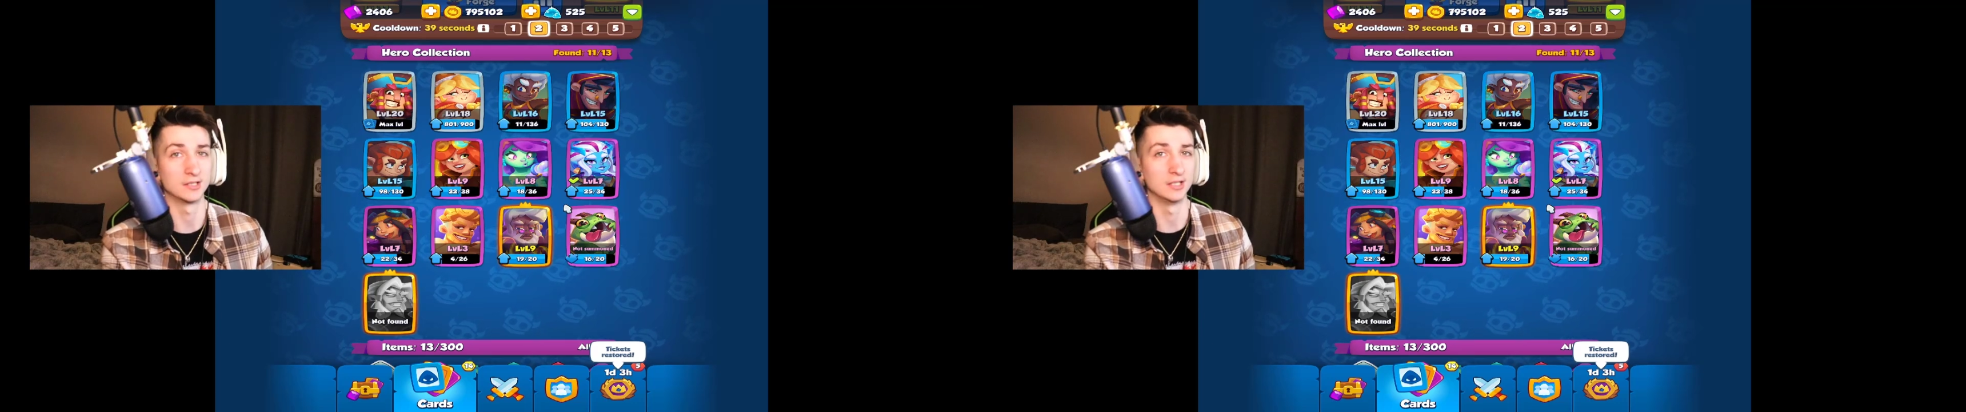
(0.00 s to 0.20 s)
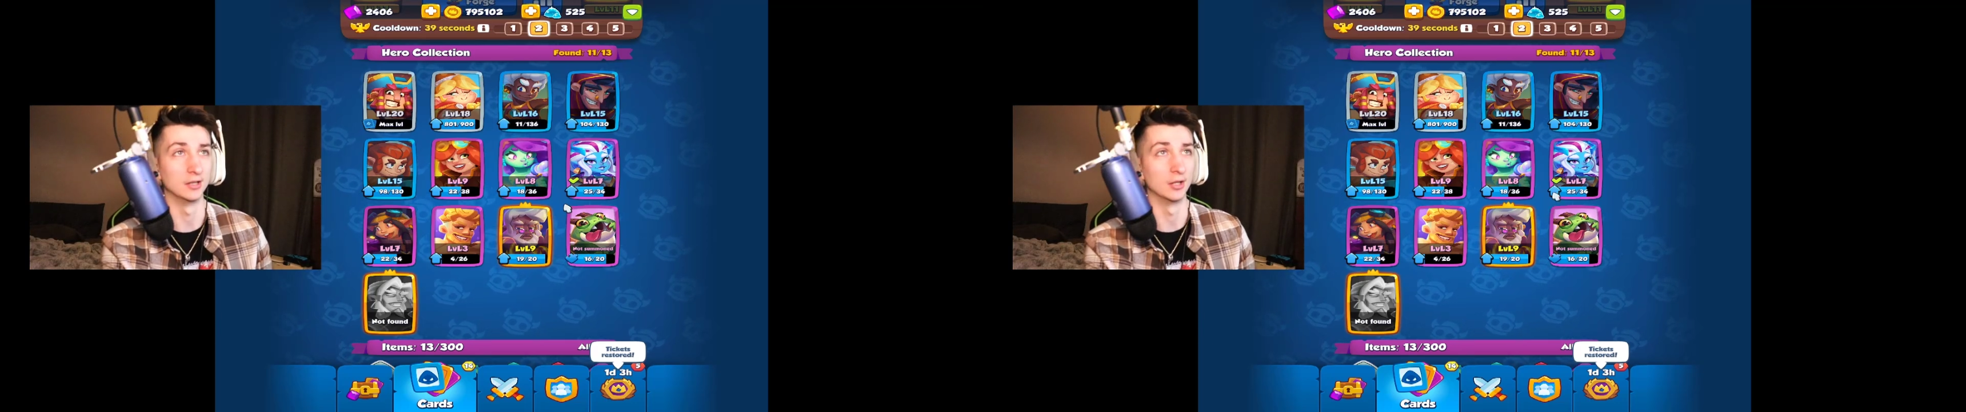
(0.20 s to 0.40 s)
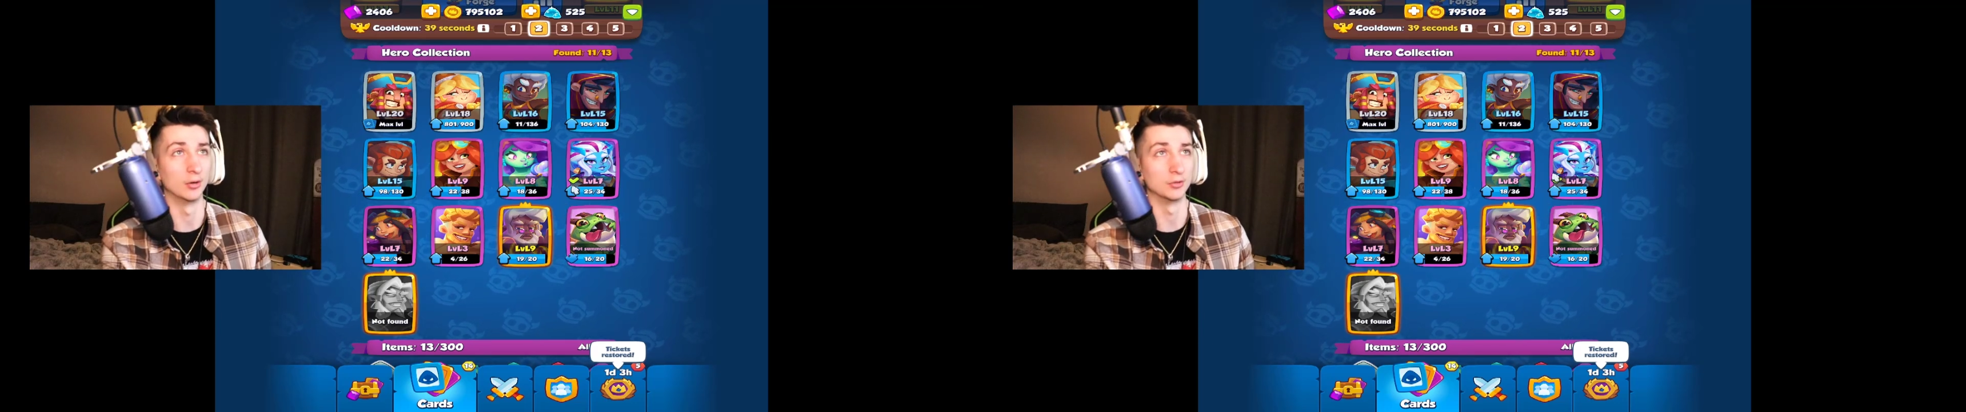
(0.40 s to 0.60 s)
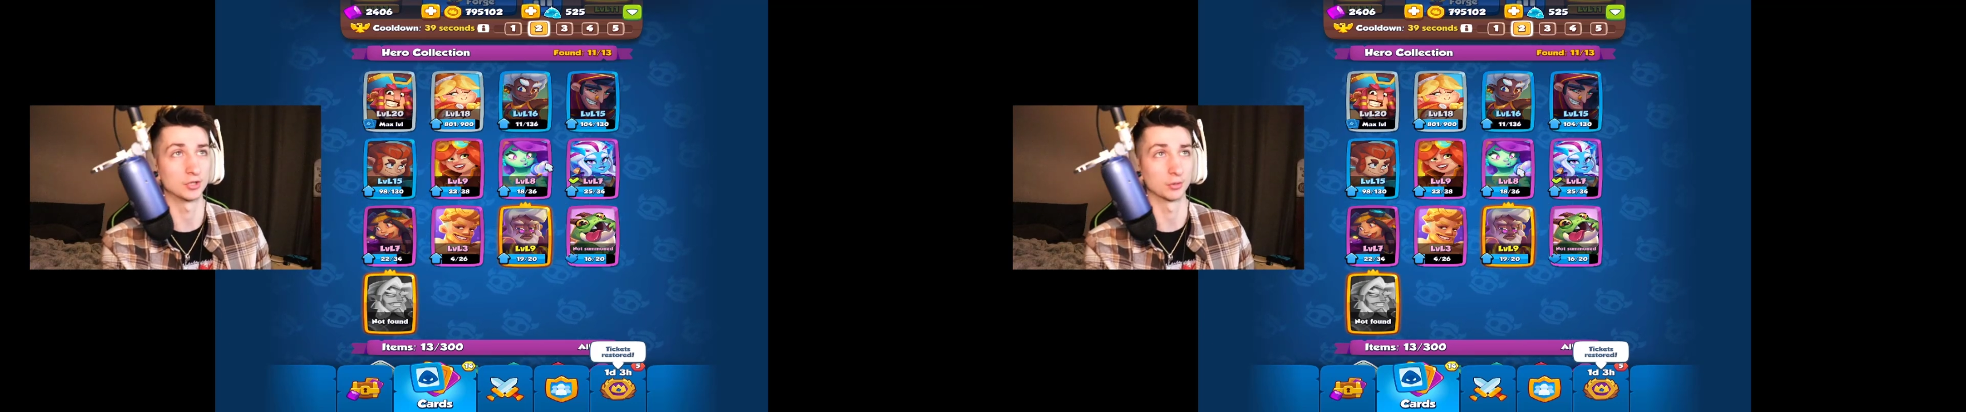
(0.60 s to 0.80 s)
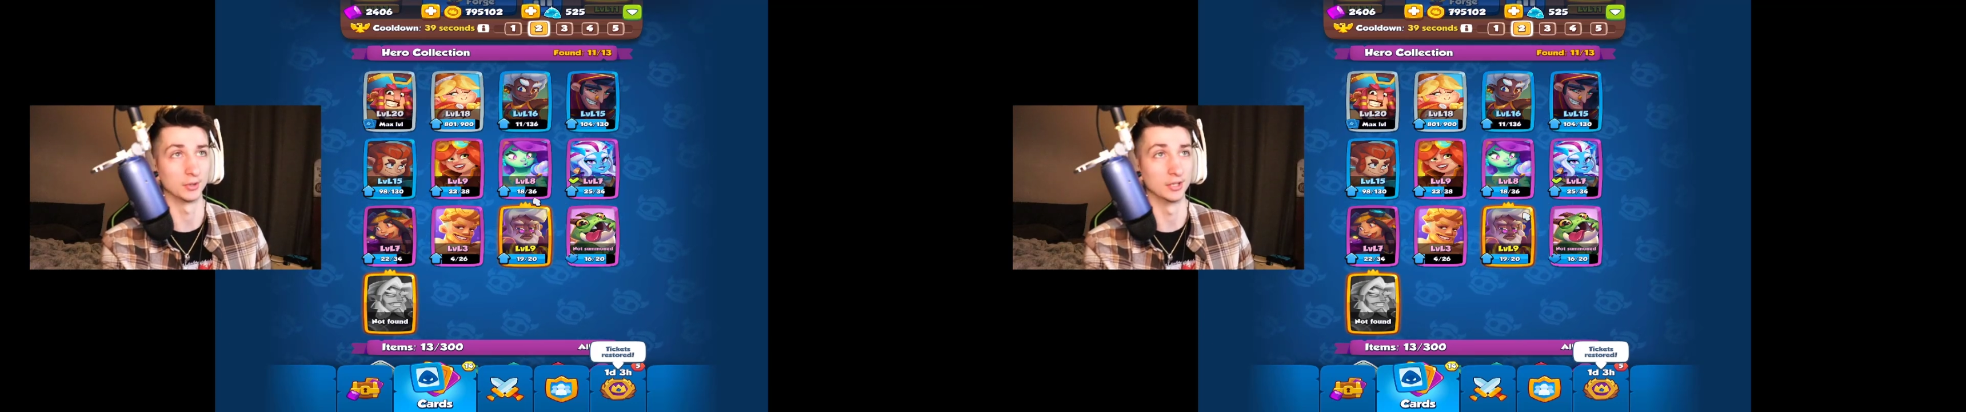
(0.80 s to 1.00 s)
see those
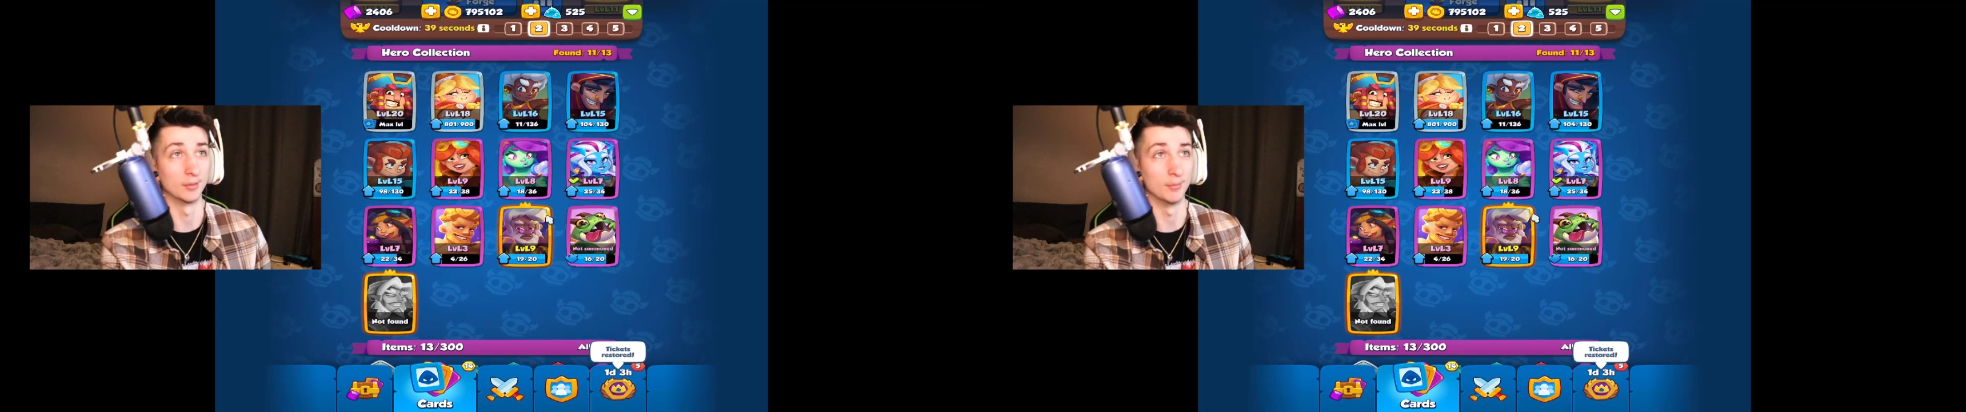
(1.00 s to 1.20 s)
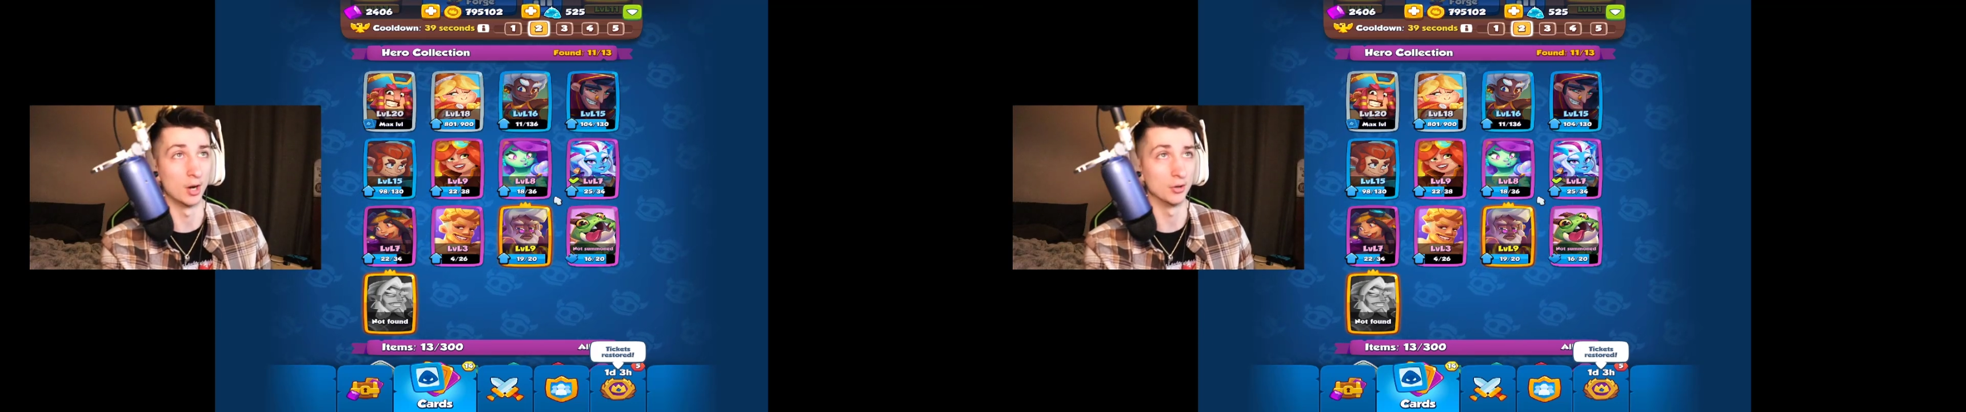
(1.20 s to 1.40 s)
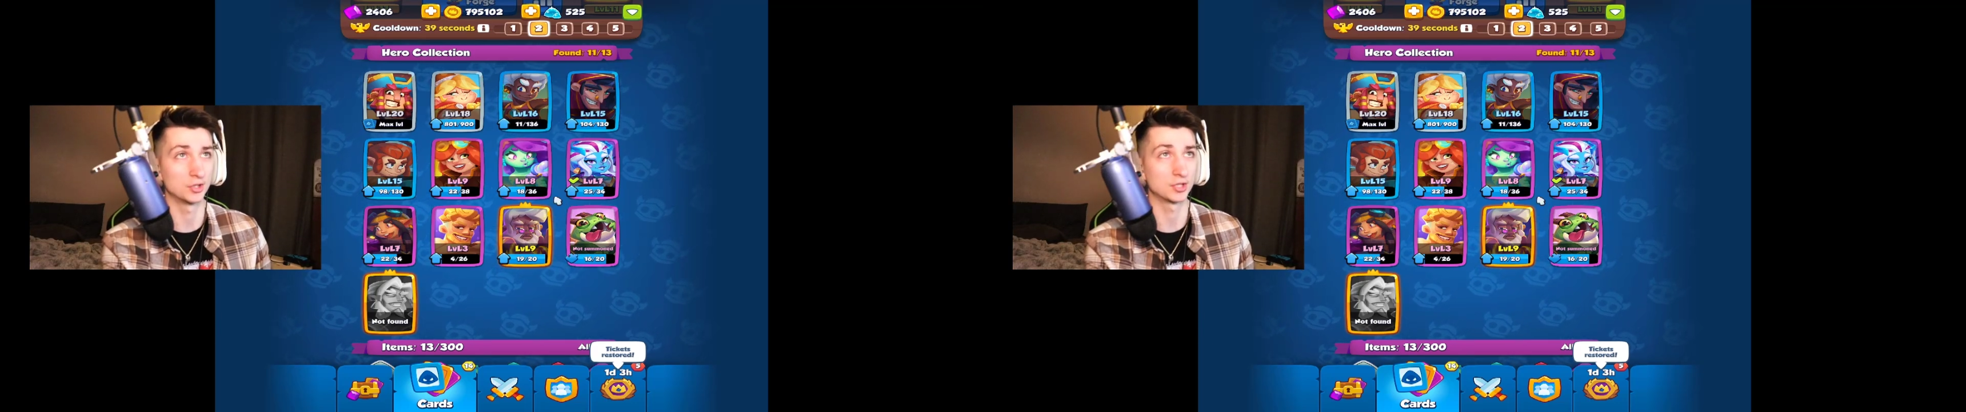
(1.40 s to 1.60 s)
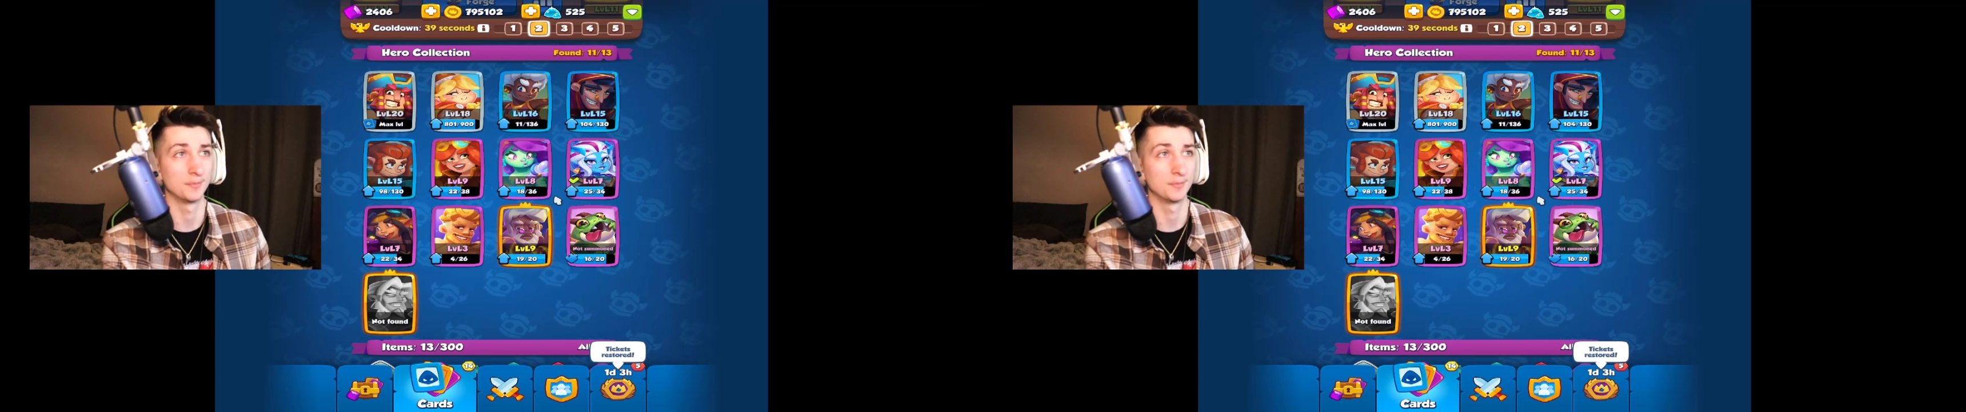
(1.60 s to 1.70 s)
3 the most.